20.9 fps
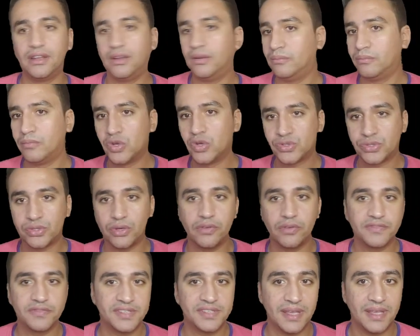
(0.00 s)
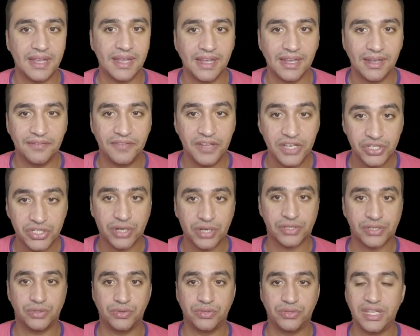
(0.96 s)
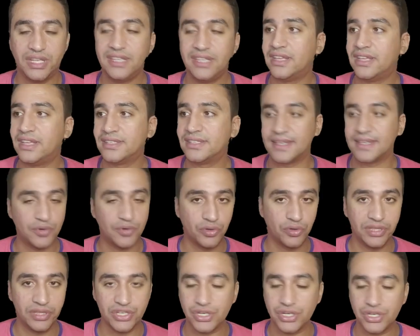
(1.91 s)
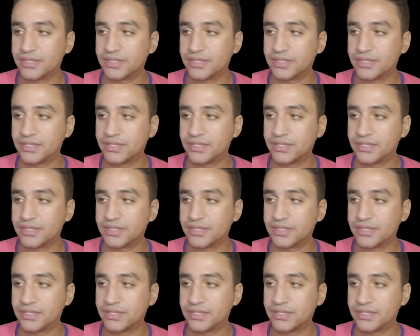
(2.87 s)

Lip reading: most of the features you need in the Pro Edition.